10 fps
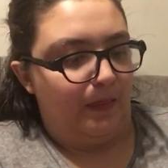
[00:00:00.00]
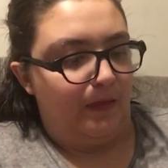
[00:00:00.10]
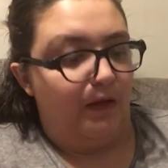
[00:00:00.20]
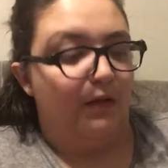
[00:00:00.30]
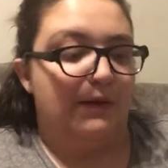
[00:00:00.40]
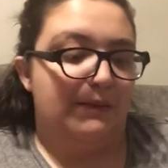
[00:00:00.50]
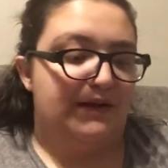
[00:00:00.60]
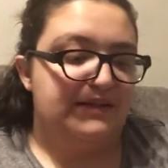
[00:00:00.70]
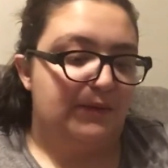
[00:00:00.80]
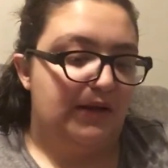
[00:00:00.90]
Oh, my bad.
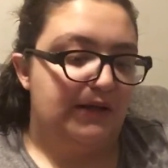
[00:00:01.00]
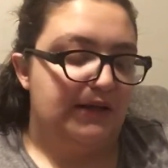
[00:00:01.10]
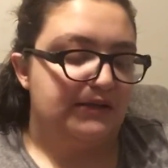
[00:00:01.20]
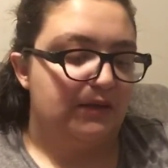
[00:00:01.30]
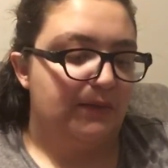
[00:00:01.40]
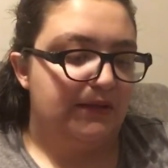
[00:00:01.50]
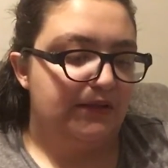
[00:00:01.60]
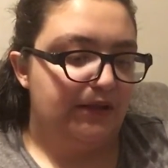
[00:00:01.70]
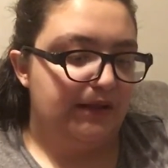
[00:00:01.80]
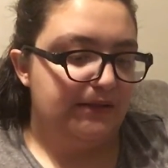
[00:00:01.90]
It's polyester. But
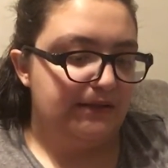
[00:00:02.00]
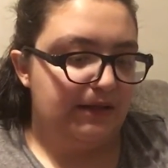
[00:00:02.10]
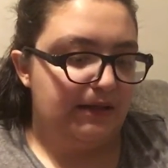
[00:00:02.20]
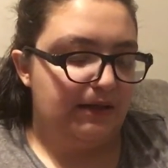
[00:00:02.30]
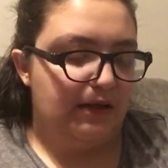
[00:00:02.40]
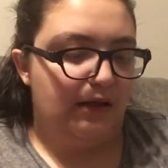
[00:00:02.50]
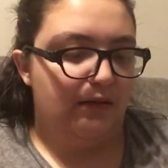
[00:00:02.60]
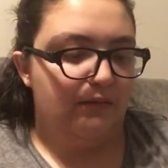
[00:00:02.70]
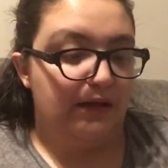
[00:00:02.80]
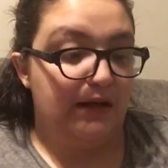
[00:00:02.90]
there is an
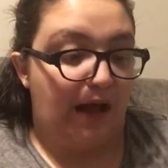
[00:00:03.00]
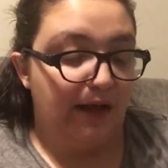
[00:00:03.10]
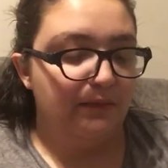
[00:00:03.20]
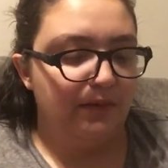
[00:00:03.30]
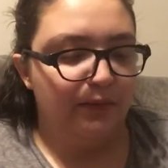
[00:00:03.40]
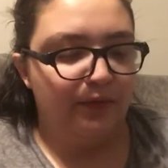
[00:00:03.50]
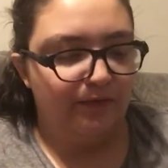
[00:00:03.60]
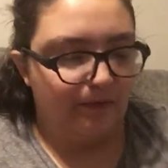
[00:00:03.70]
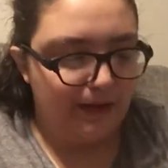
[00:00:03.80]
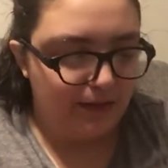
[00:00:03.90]
item number for
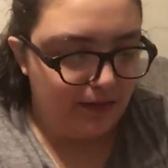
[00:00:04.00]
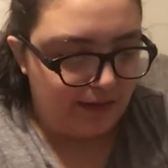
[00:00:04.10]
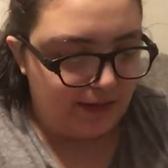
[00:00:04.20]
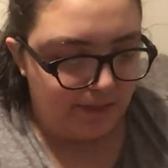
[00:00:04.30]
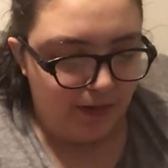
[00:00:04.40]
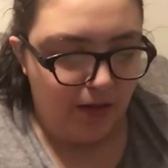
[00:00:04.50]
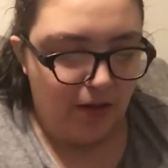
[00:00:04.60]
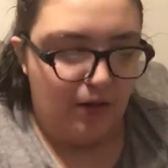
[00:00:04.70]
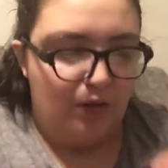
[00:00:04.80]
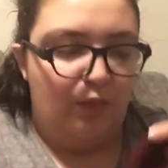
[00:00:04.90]
me to look up
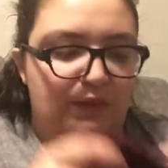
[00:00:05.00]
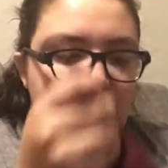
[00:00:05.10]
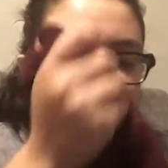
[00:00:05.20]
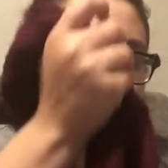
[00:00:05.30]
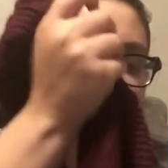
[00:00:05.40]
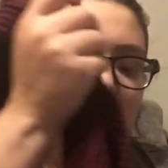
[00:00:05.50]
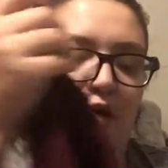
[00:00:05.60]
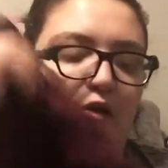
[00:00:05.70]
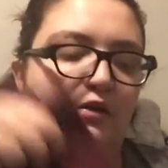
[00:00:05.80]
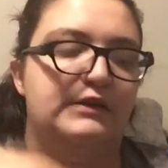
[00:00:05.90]
what this is
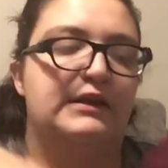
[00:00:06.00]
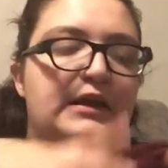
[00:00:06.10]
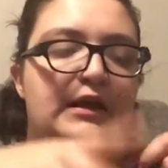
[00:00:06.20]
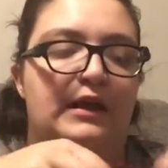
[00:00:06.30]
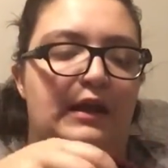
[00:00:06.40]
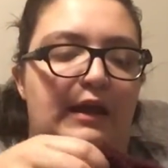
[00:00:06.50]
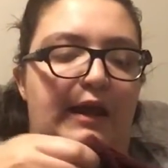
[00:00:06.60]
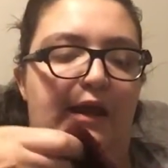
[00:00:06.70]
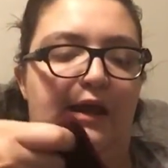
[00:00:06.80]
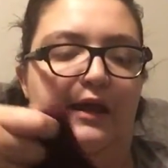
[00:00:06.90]
called.
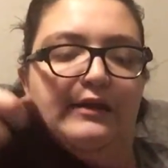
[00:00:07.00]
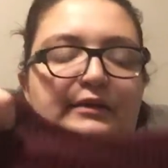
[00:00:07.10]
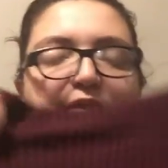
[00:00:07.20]
And